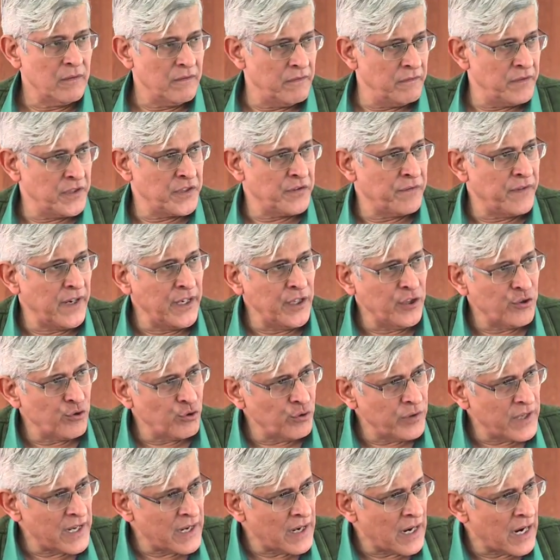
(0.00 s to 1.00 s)
which went through
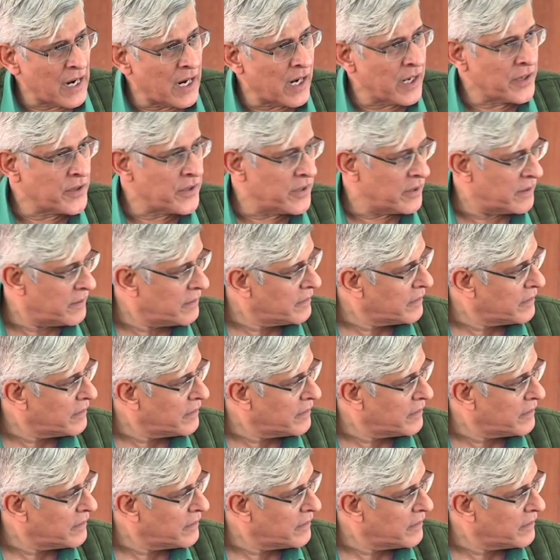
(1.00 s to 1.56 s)
their heart,